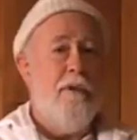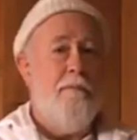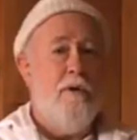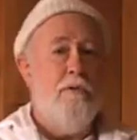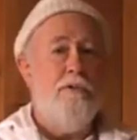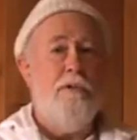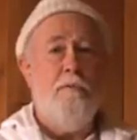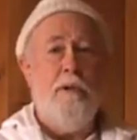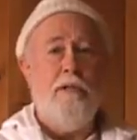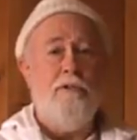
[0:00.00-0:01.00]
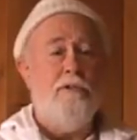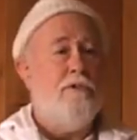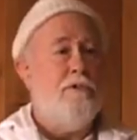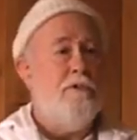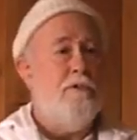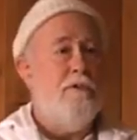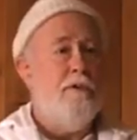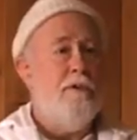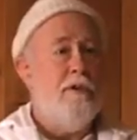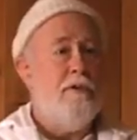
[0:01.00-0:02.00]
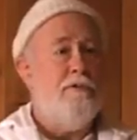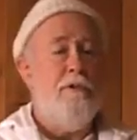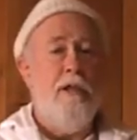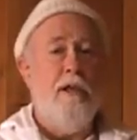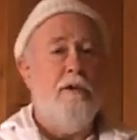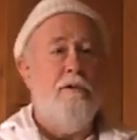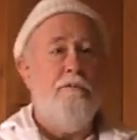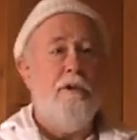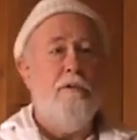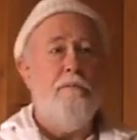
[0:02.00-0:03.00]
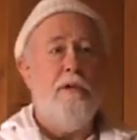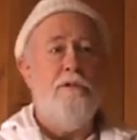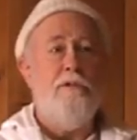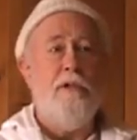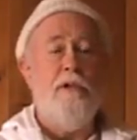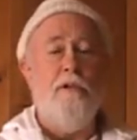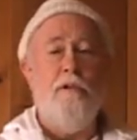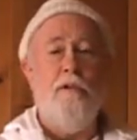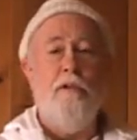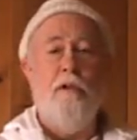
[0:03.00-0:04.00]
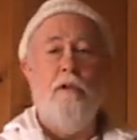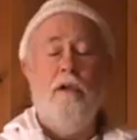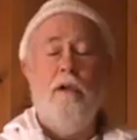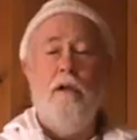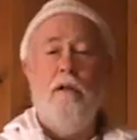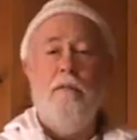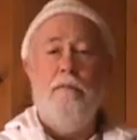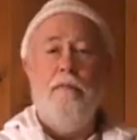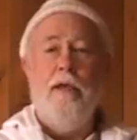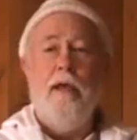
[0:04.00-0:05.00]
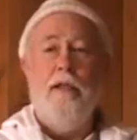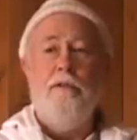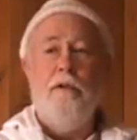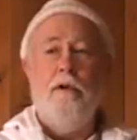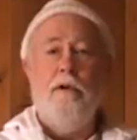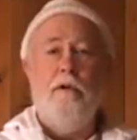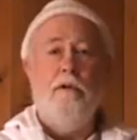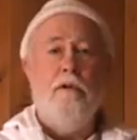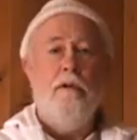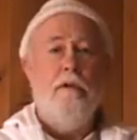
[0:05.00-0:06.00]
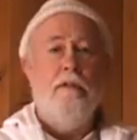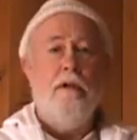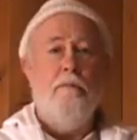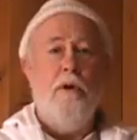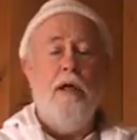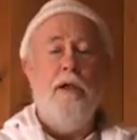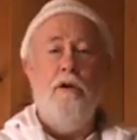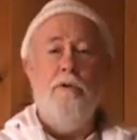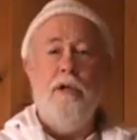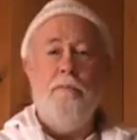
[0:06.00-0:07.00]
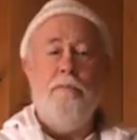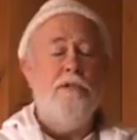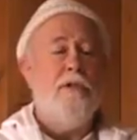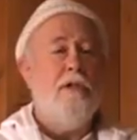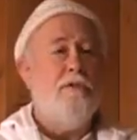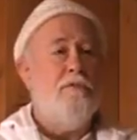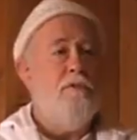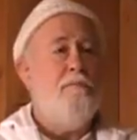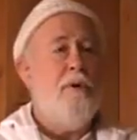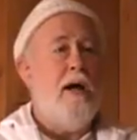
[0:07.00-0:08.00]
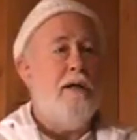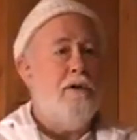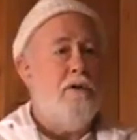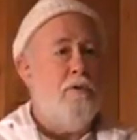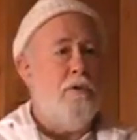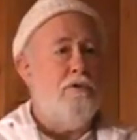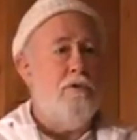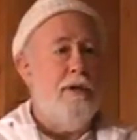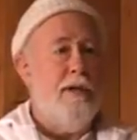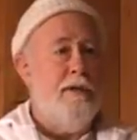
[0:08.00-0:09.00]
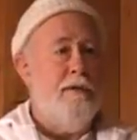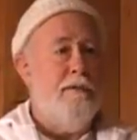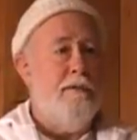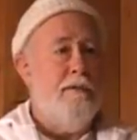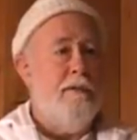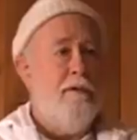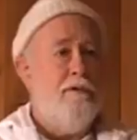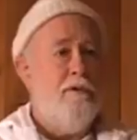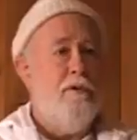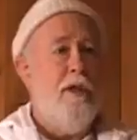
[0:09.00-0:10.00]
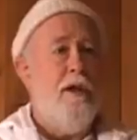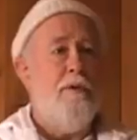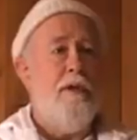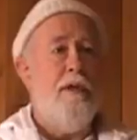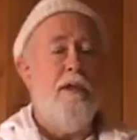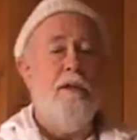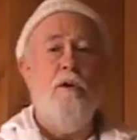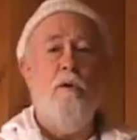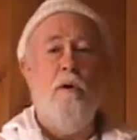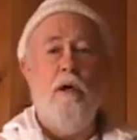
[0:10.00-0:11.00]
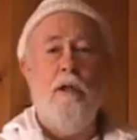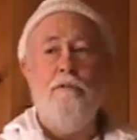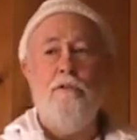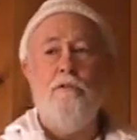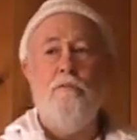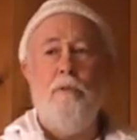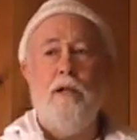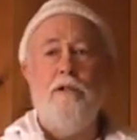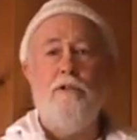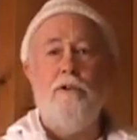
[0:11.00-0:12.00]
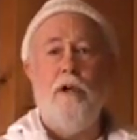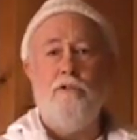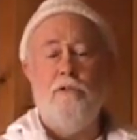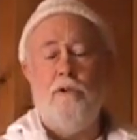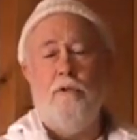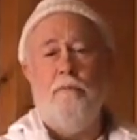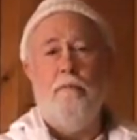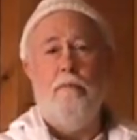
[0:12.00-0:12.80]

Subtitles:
I posted a message yesterday, I don't know if anybody's seen it, that come on, hurry up, let's get through the Bhakti course already, so that we can go on to Bhakti Shastri.